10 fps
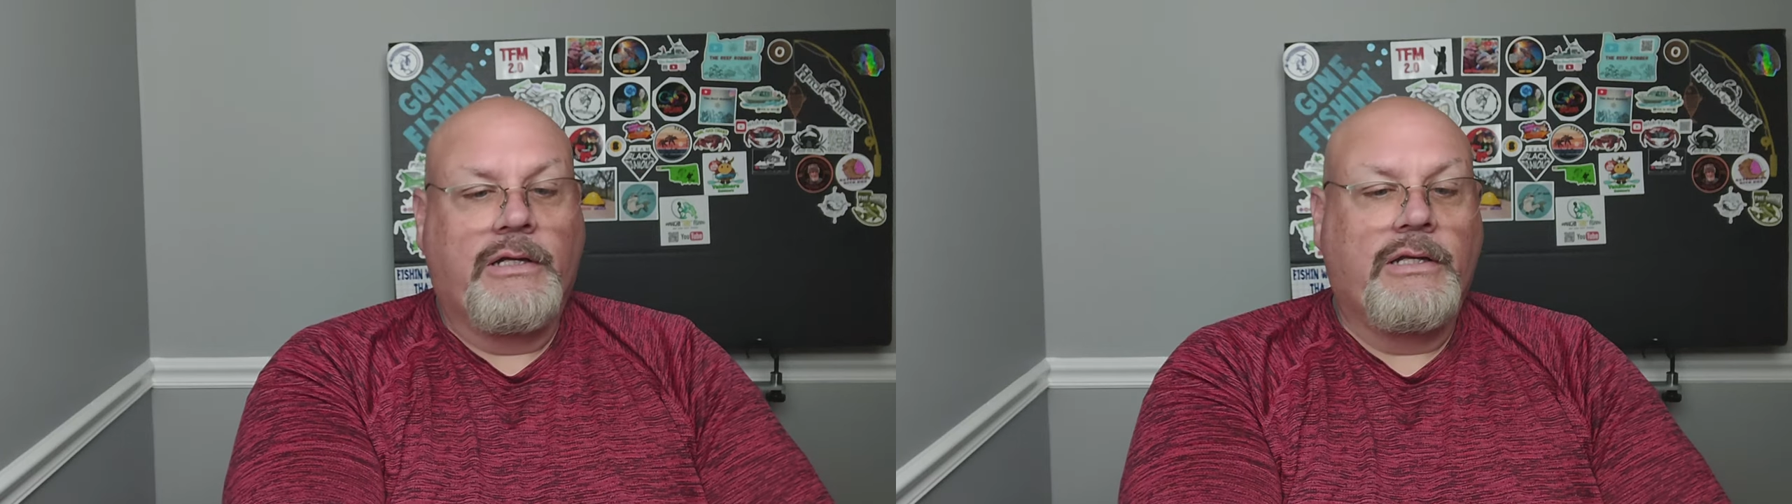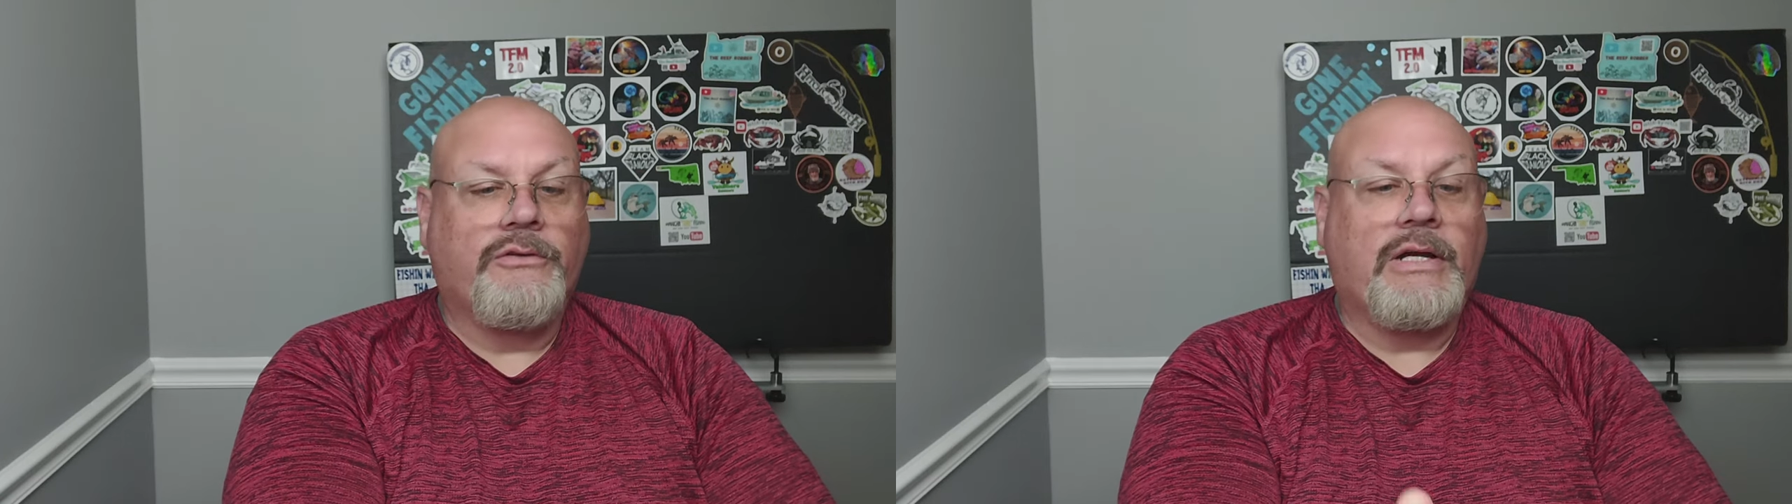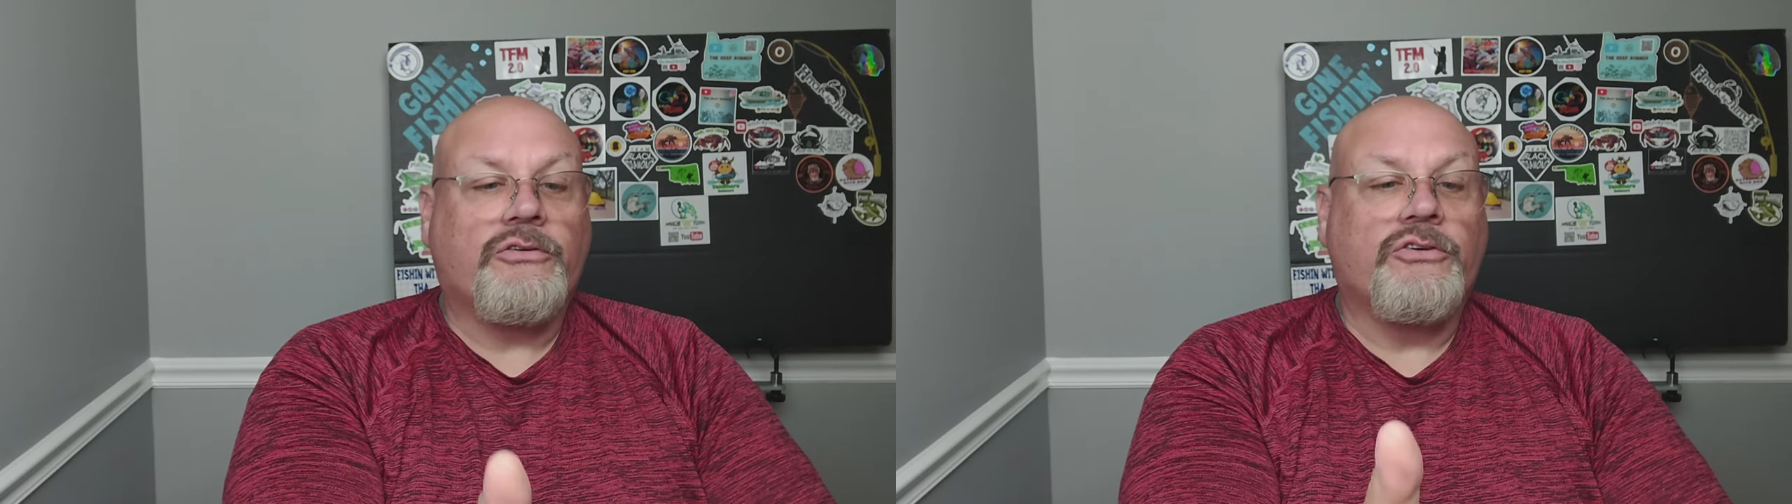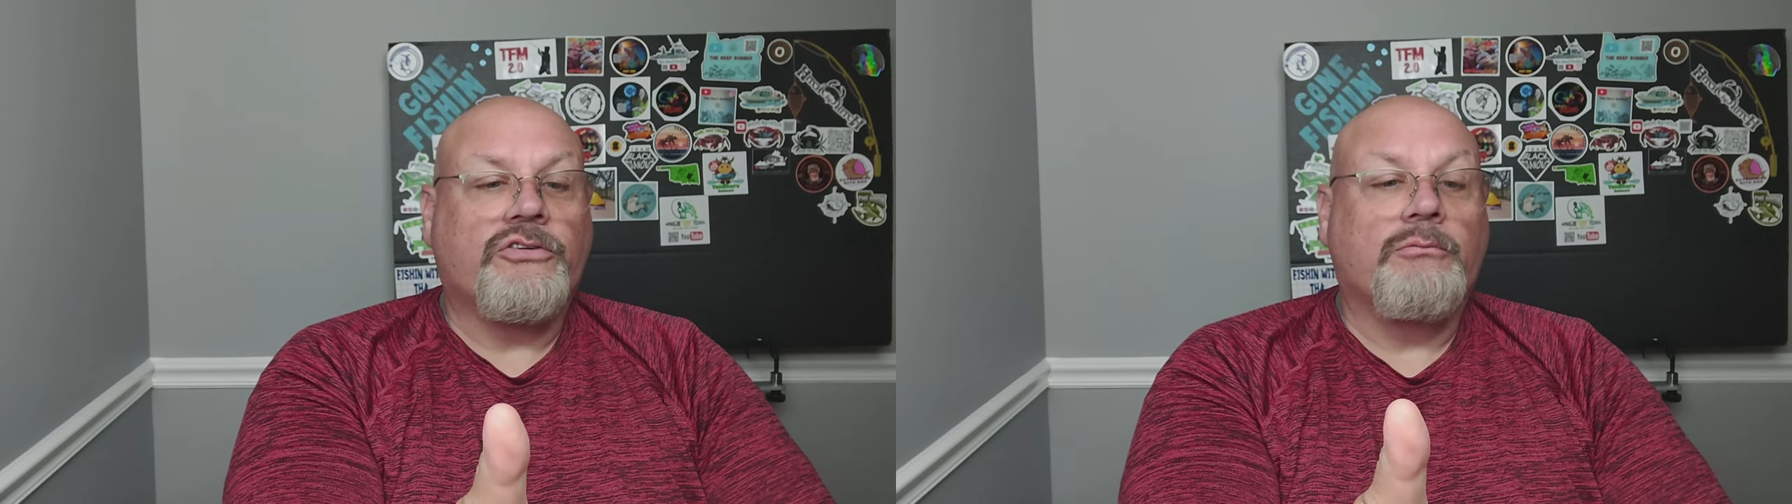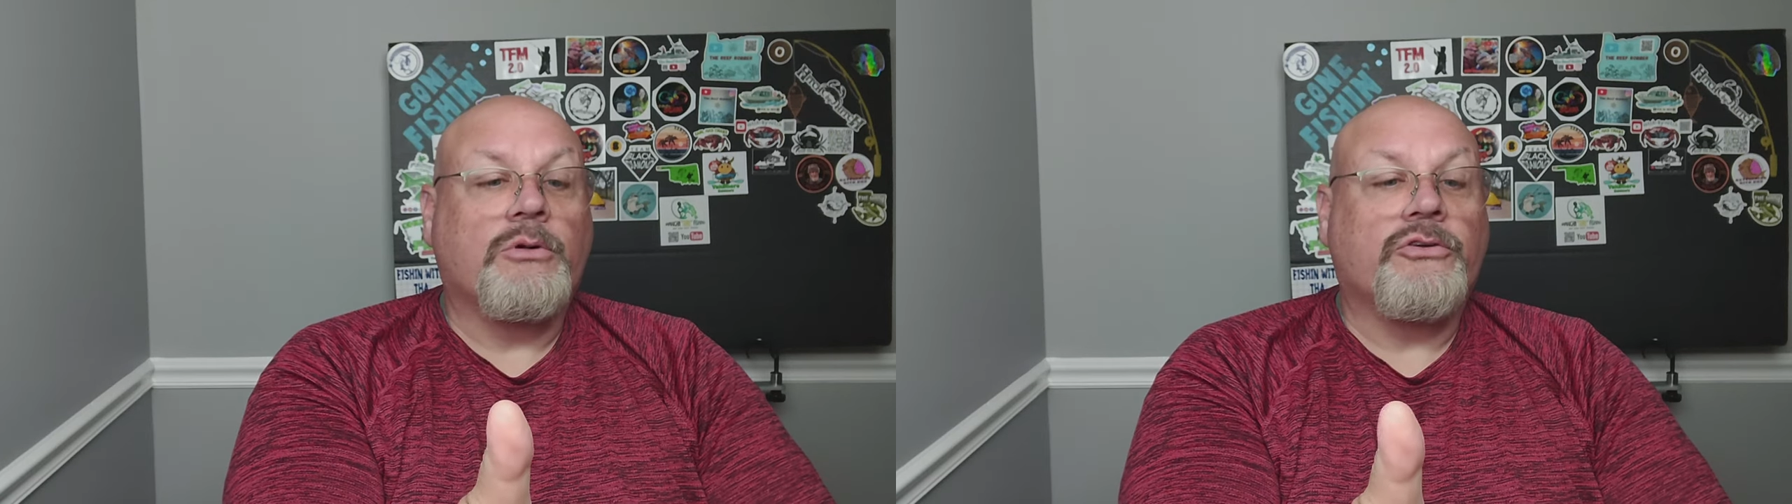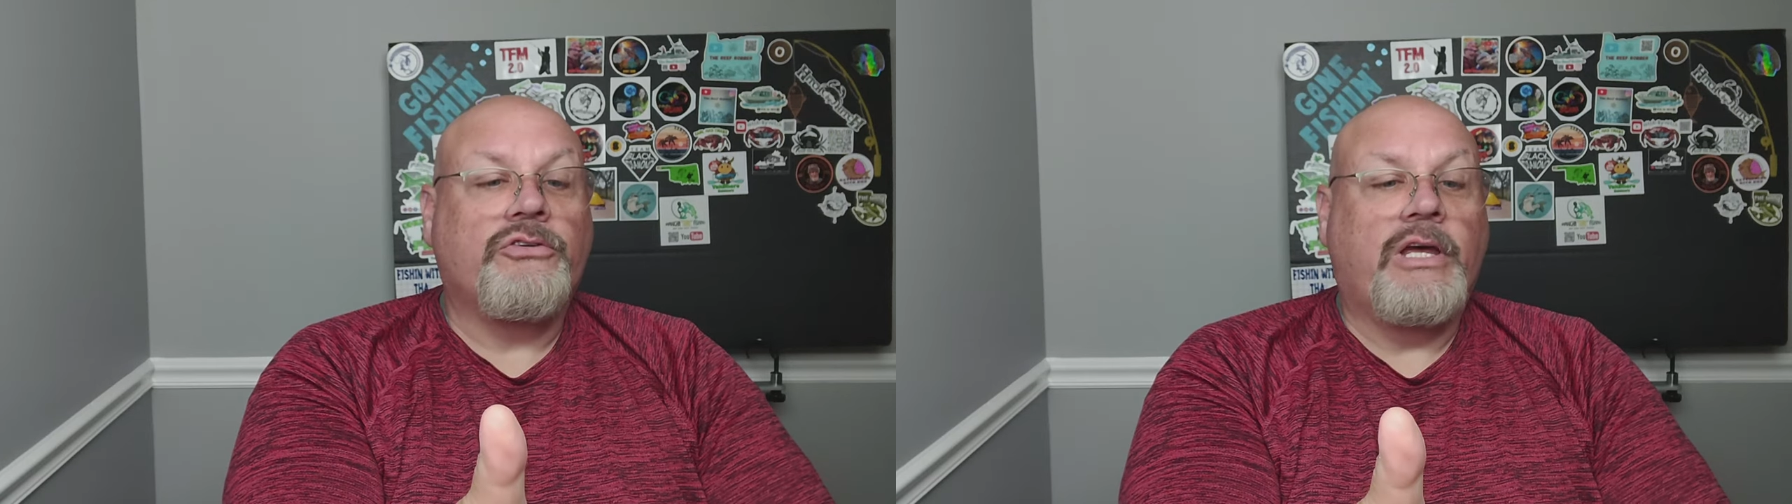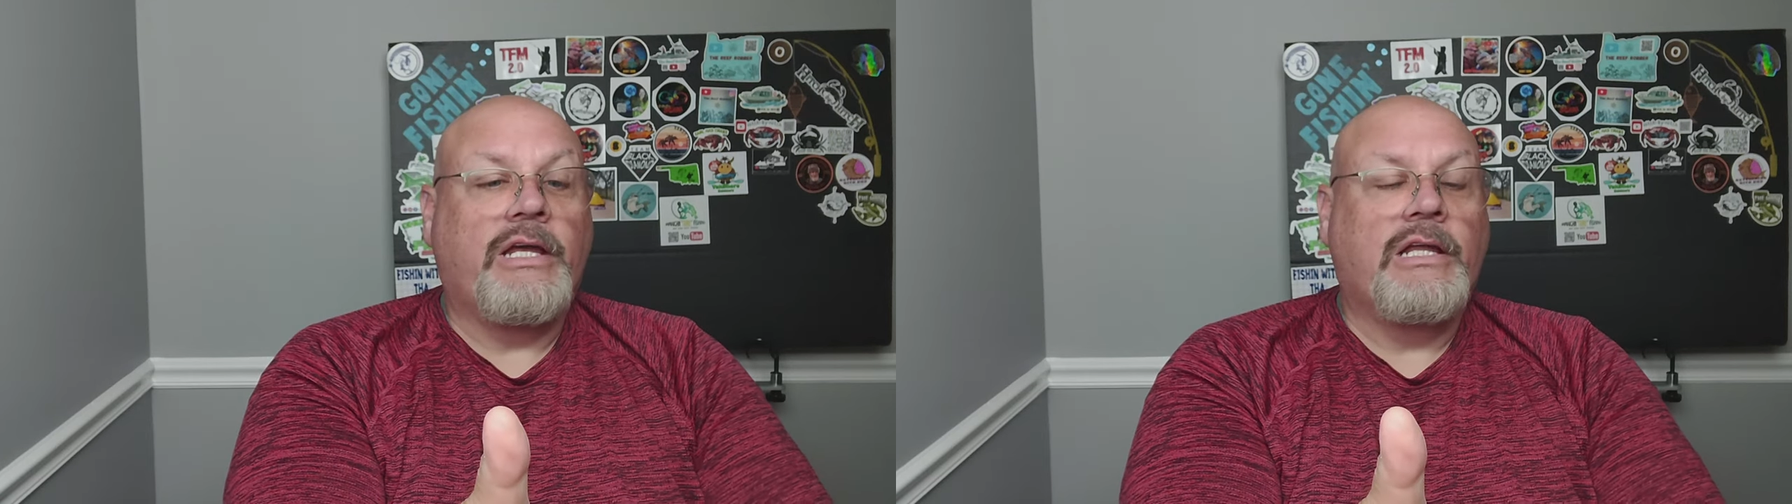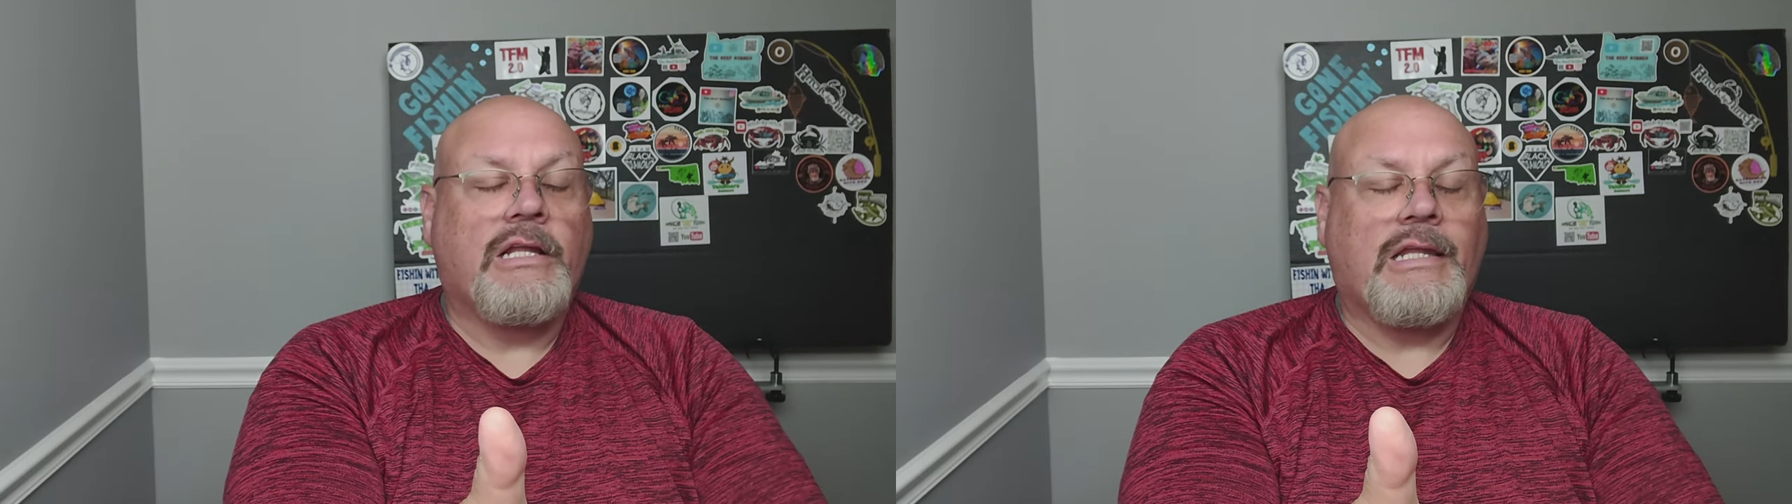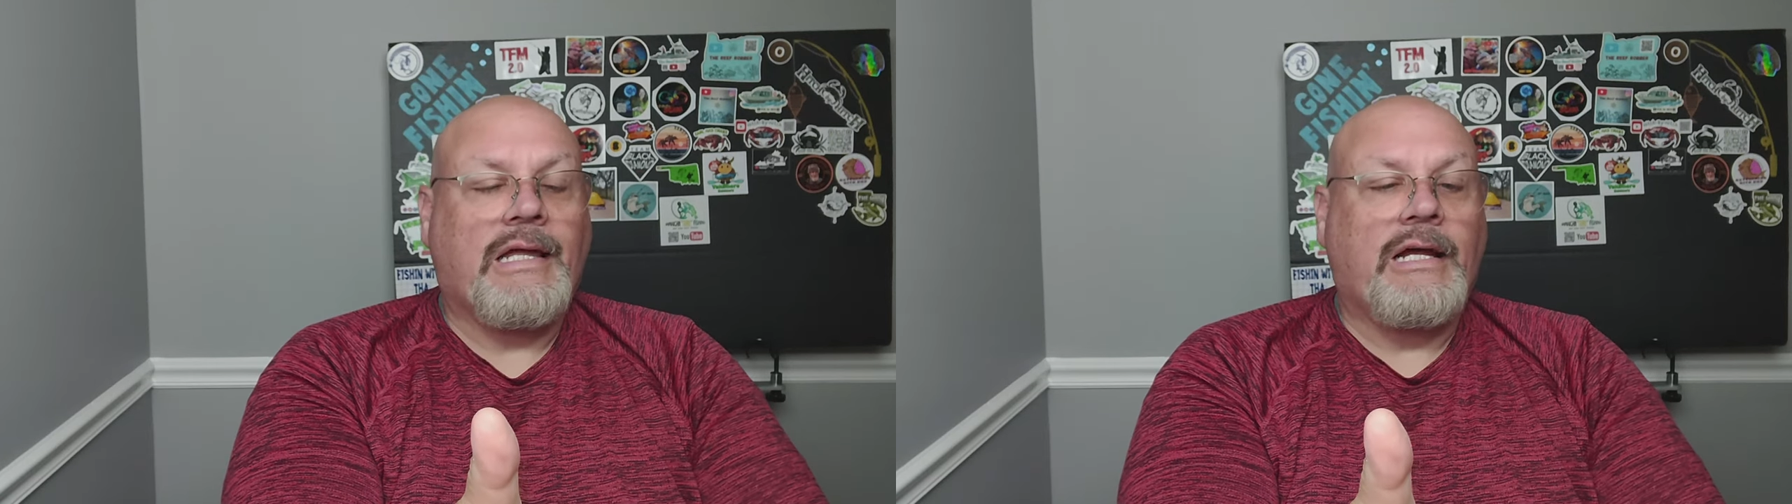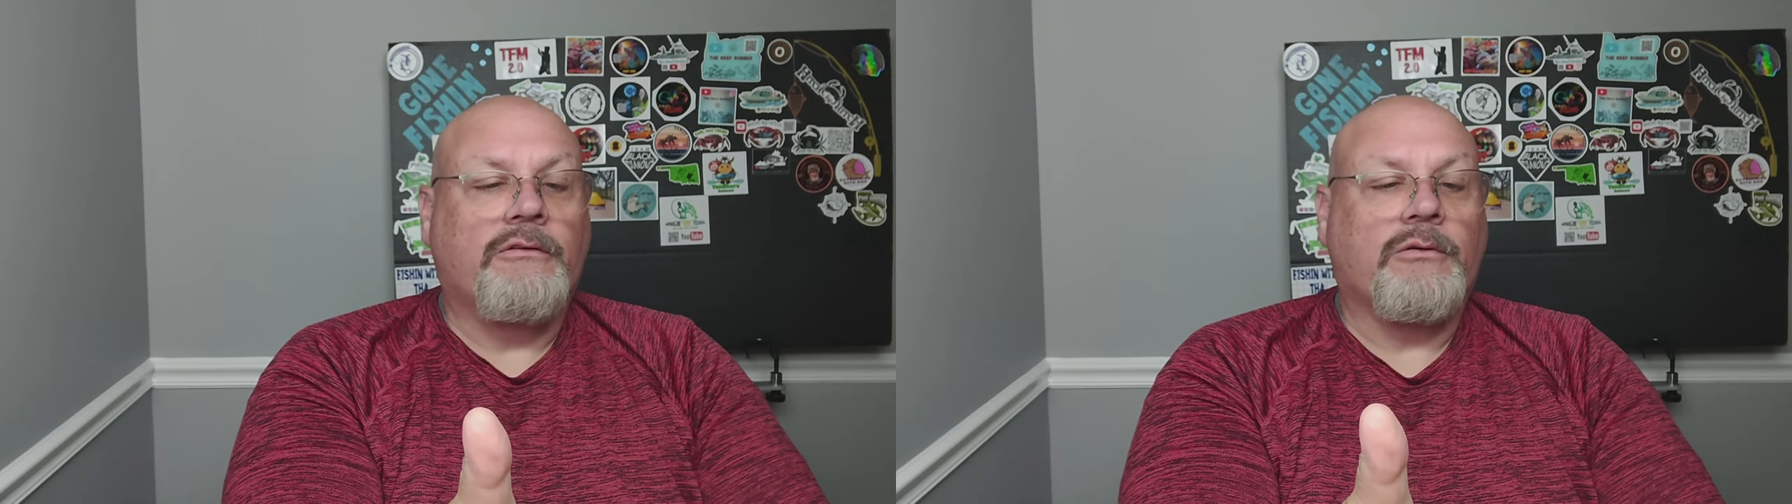is actually some Merced line